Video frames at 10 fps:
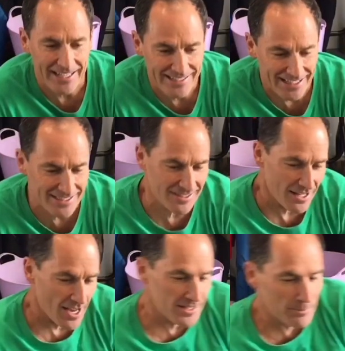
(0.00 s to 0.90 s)

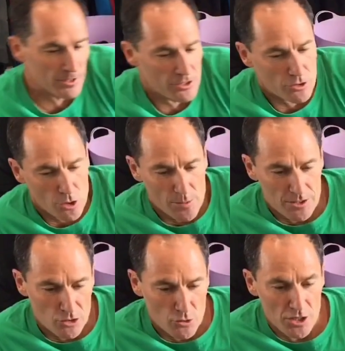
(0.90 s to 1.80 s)
exercise I'm going to do is
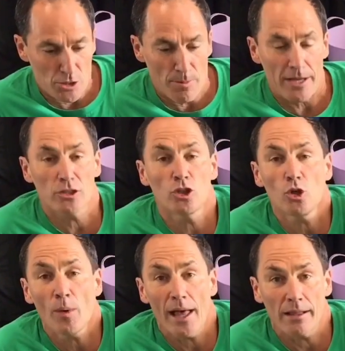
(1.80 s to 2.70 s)
stretch my
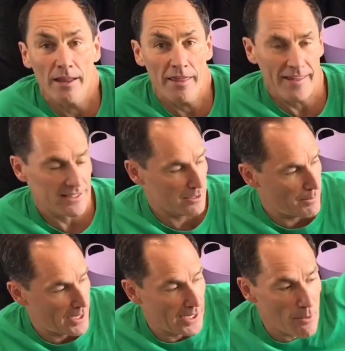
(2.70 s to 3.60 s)
QL. That's
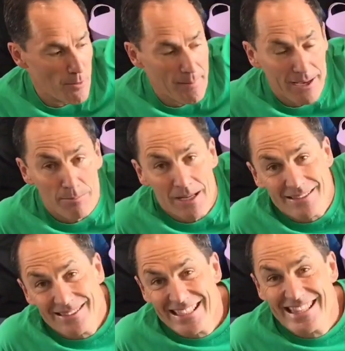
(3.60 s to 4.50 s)
my lower back
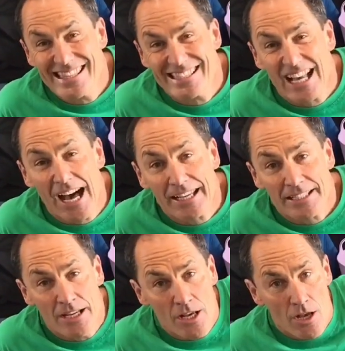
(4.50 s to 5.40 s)
muscles either side,
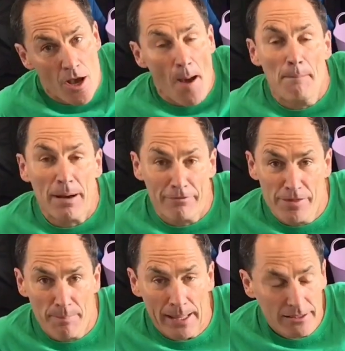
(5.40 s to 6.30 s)
above the
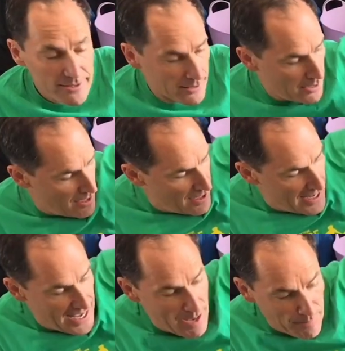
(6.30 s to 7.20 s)
belt.
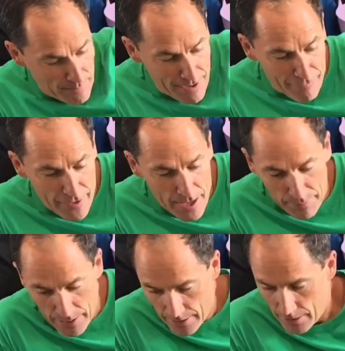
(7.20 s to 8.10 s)
Hip above hip,
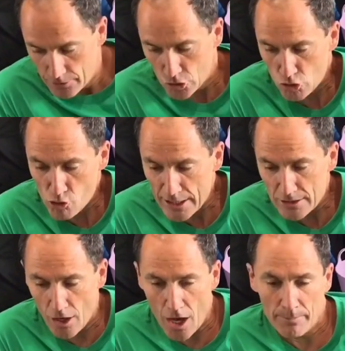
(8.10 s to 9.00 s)
straight
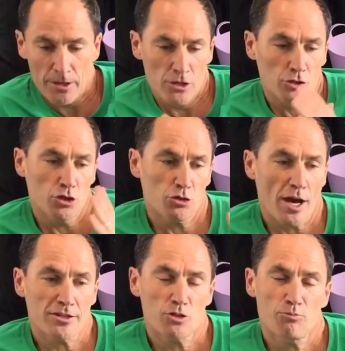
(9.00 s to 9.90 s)
arm,
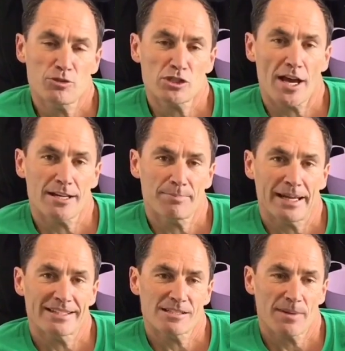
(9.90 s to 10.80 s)
trying to side bend
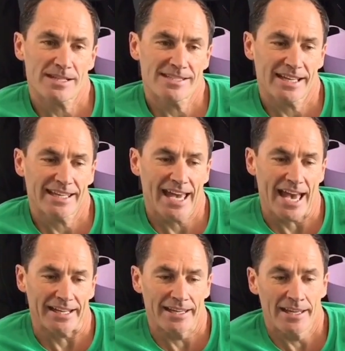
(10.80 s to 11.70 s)
as much as I
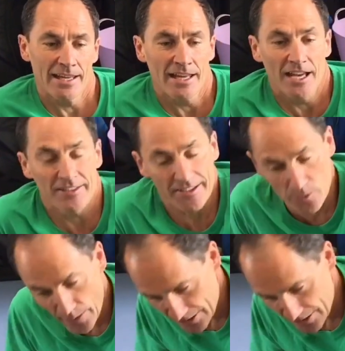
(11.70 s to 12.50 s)
can. Another way to